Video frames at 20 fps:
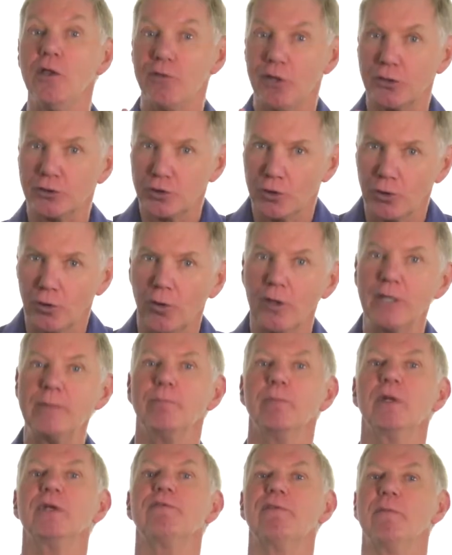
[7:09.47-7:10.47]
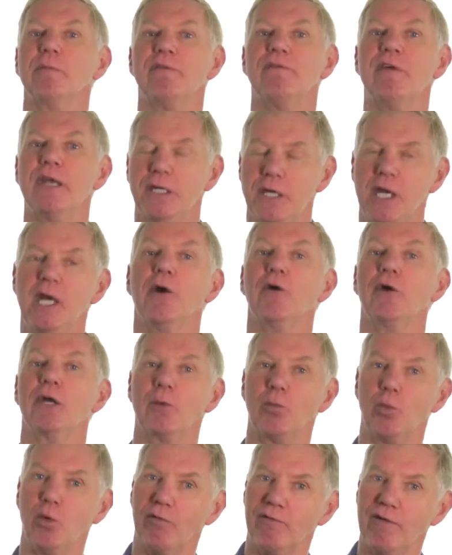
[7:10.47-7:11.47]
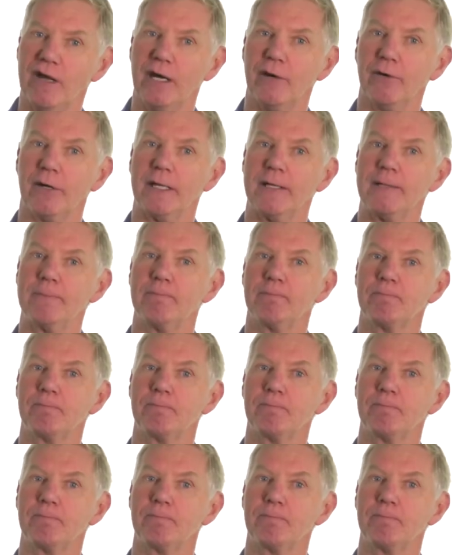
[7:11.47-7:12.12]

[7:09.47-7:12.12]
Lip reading: the treatment from the veterinarian will vary.